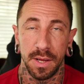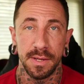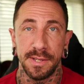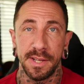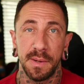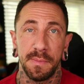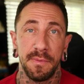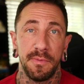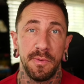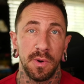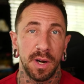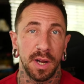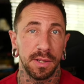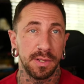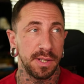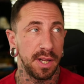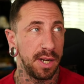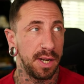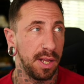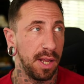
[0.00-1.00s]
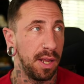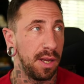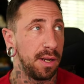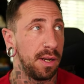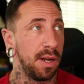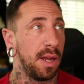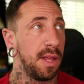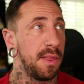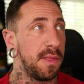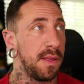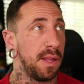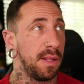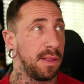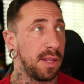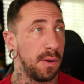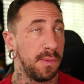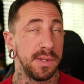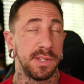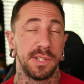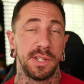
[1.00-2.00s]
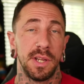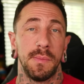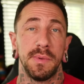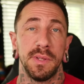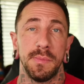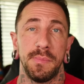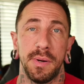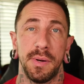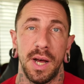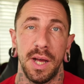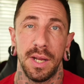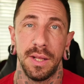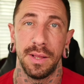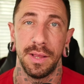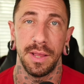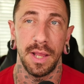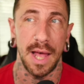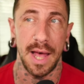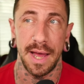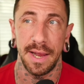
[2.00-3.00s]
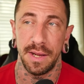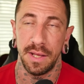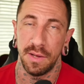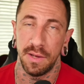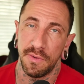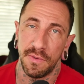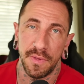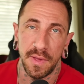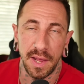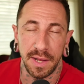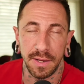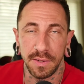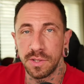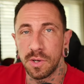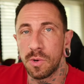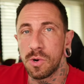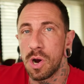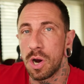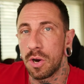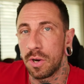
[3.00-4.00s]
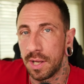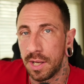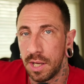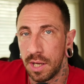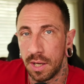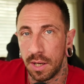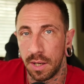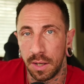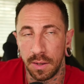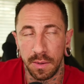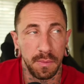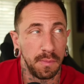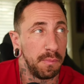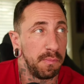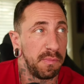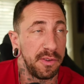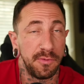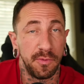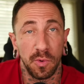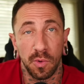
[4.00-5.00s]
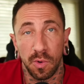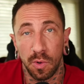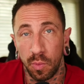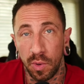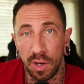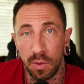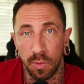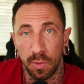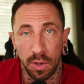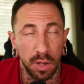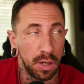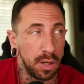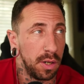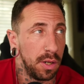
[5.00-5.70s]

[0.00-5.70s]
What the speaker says: it before and I'll say it again, I think that we stumbled upon a lot of things that were already here before we were.